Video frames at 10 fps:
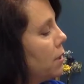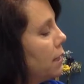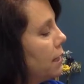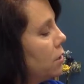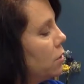
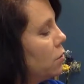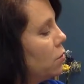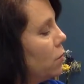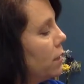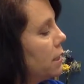it into
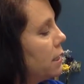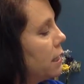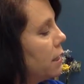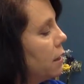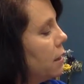
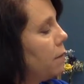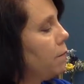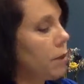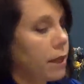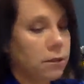20
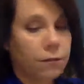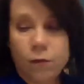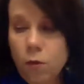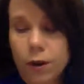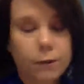plus
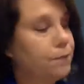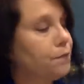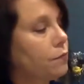4.